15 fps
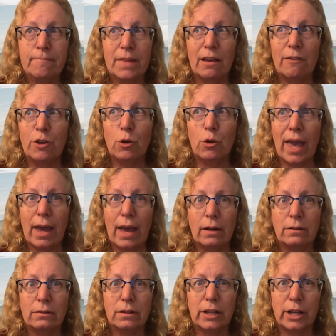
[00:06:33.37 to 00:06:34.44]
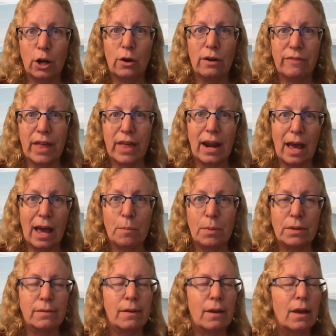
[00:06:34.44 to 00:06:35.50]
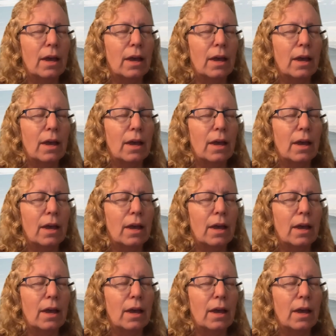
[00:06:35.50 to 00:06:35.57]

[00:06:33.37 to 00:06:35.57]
if you can, if that happens.